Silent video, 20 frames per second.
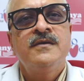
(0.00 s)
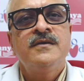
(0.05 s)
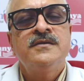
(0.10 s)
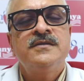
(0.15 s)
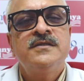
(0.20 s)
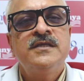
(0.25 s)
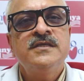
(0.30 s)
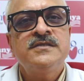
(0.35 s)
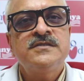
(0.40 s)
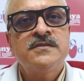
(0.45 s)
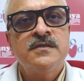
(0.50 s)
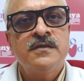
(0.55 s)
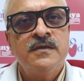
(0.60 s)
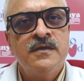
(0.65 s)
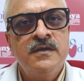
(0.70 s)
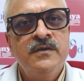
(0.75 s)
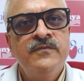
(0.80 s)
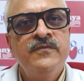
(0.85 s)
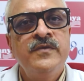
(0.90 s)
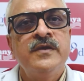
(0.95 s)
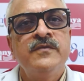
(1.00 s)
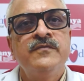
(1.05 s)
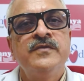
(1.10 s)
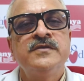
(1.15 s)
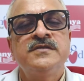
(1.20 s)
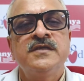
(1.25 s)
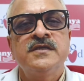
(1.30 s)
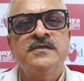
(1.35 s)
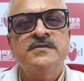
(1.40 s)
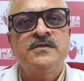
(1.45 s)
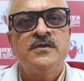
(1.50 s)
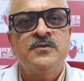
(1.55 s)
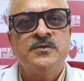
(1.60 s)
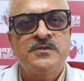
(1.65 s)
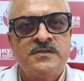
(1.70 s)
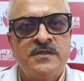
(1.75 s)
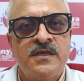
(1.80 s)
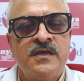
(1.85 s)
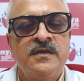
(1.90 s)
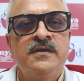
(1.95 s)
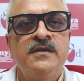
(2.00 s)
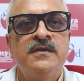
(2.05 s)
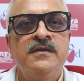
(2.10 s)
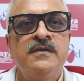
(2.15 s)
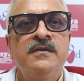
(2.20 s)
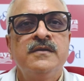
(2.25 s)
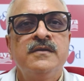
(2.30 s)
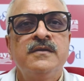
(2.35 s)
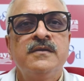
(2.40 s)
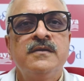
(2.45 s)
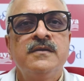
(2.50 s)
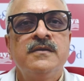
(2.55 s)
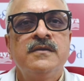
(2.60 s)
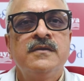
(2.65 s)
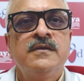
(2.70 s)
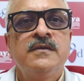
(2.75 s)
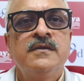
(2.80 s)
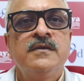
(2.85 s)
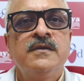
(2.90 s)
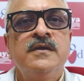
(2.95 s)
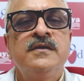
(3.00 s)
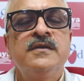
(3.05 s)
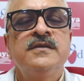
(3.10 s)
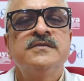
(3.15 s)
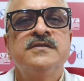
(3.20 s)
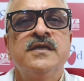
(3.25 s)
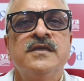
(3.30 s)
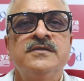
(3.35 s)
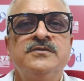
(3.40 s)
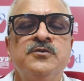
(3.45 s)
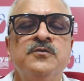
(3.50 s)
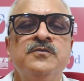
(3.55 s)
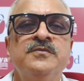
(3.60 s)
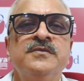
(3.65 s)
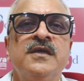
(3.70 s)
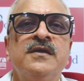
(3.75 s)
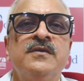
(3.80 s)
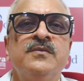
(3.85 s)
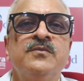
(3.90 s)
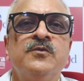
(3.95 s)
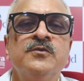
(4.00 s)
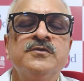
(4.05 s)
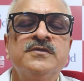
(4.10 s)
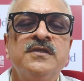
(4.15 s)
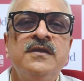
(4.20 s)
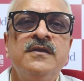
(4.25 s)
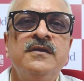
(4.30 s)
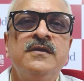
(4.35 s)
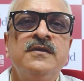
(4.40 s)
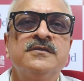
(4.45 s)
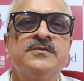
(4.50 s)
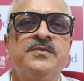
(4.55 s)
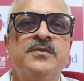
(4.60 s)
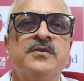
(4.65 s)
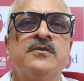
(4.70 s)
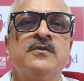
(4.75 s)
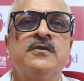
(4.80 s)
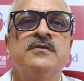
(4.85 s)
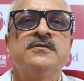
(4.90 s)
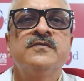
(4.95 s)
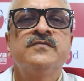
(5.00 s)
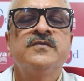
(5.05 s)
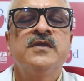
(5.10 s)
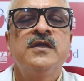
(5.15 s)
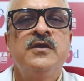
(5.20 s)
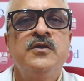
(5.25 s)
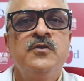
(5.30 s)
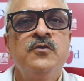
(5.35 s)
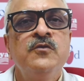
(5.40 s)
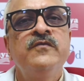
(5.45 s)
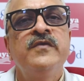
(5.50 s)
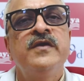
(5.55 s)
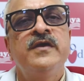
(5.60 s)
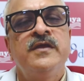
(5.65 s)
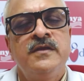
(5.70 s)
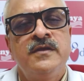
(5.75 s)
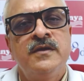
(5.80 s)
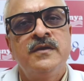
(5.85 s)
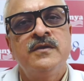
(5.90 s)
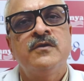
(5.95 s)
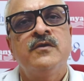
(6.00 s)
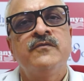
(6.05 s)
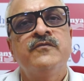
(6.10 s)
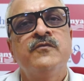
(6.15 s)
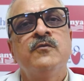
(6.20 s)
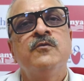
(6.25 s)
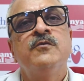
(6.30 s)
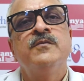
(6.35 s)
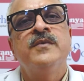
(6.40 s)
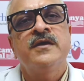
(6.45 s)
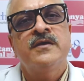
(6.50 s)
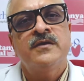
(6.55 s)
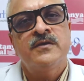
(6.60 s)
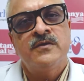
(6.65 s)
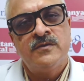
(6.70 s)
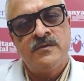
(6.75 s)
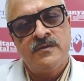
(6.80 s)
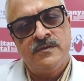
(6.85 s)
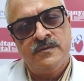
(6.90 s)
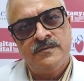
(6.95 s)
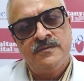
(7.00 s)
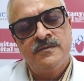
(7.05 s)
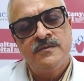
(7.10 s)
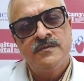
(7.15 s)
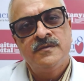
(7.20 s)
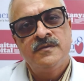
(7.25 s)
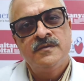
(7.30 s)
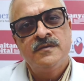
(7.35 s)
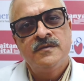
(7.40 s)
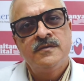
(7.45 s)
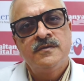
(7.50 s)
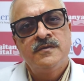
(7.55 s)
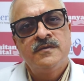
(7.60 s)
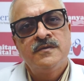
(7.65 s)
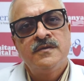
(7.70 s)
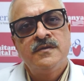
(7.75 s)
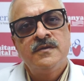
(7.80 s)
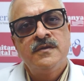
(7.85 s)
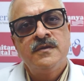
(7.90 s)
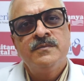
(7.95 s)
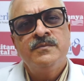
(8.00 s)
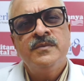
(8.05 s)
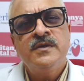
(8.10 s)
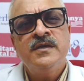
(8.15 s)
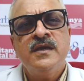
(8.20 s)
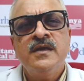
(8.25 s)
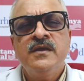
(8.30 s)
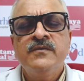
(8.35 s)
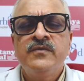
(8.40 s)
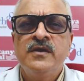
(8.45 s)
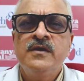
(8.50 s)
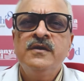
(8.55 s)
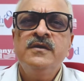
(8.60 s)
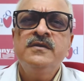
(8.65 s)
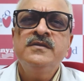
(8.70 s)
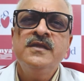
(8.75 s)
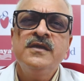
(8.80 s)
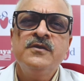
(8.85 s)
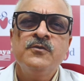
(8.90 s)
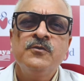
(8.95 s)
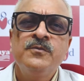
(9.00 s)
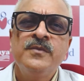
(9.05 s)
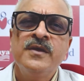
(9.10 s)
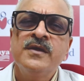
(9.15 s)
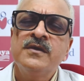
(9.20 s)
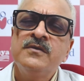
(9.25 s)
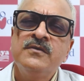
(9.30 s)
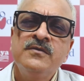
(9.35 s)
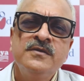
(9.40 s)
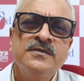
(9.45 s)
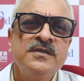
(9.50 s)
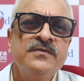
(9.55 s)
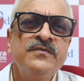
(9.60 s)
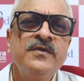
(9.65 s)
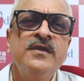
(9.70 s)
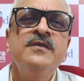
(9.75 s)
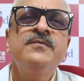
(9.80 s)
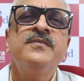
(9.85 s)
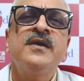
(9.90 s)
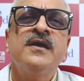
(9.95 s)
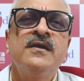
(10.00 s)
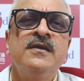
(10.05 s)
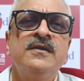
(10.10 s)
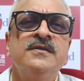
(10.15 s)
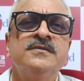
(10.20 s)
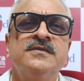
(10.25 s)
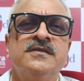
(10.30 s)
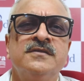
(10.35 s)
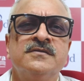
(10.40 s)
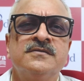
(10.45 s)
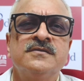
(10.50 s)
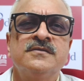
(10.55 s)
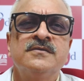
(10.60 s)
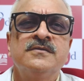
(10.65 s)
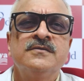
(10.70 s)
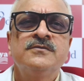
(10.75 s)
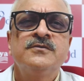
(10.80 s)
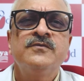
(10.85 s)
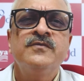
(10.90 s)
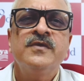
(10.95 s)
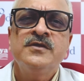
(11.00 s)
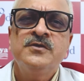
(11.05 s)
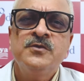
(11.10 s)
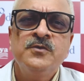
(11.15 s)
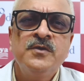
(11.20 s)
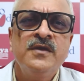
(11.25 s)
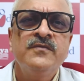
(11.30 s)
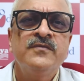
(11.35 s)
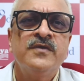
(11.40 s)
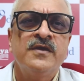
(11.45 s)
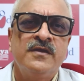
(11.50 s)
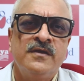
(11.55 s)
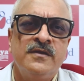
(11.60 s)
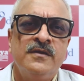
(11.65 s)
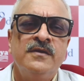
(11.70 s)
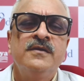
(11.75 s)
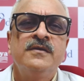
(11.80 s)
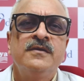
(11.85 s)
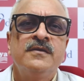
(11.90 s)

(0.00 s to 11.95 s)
This third wave which has now started, it is assumed that mostly it is because of the new variant of Omicron. But I have heard that Omicron is a very mild disease. So why should I worry?